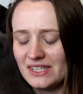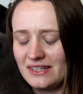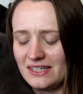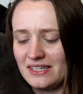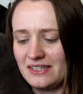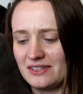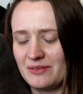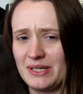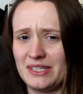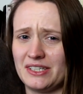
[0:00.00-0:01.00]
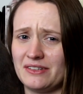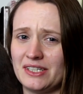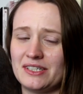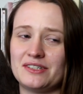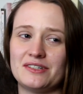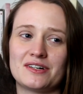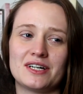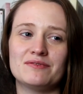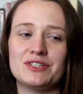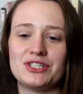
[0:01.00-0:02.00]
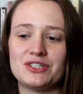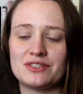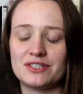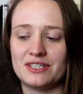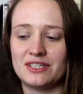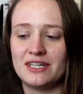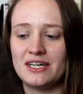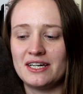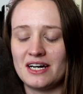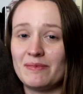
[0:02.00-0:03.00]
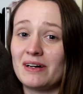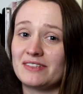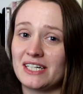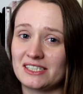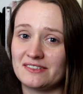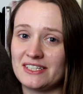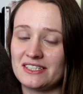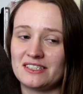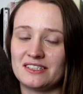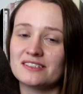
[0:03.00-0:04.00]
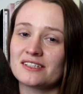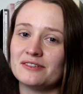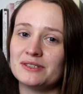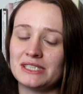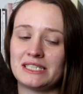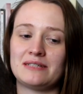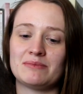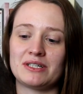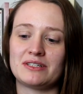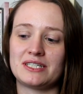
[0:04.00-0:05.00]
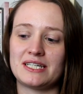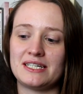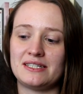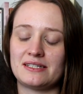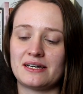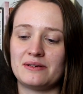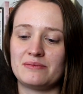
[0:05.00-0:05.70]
the European Union to try and reduce the amount of tax evasion that does go on in microstates,